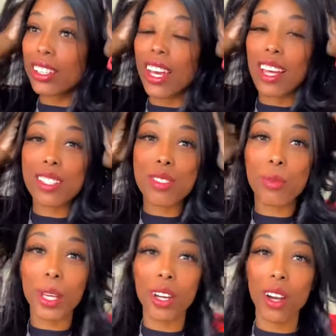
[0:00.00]
Yes,
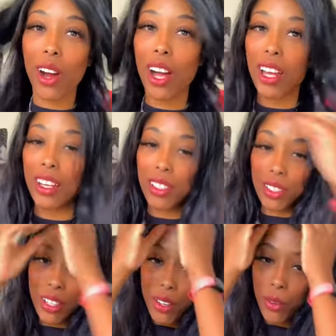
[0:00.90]
we are
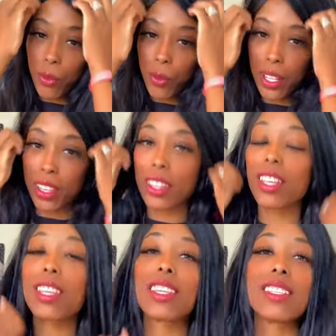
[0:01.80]
on with
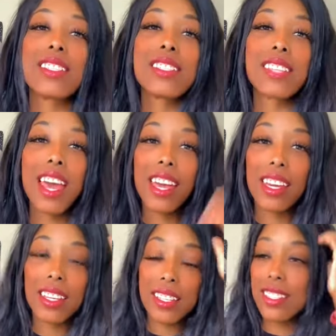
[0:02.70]
the
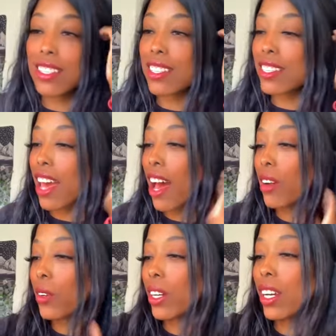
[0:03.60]
days. This is
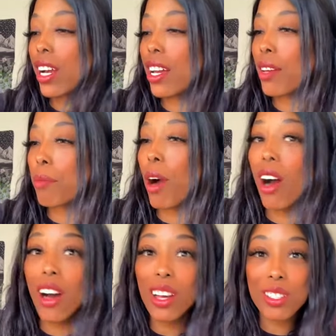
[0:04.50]
our
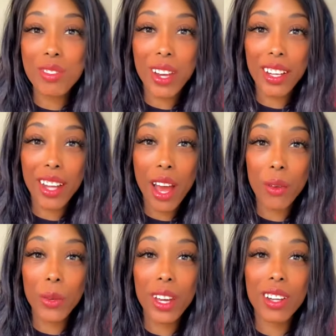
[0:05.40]
pause right
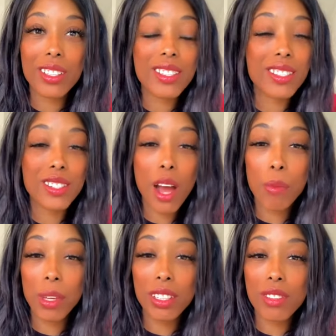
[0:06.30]
now. We are
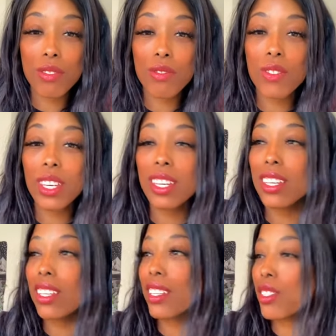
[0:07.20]
stopping to
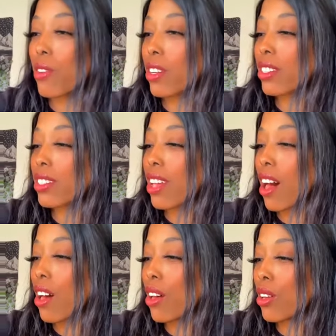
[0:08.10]
feel into
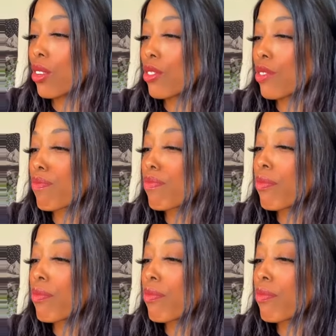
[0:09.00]
ourselves,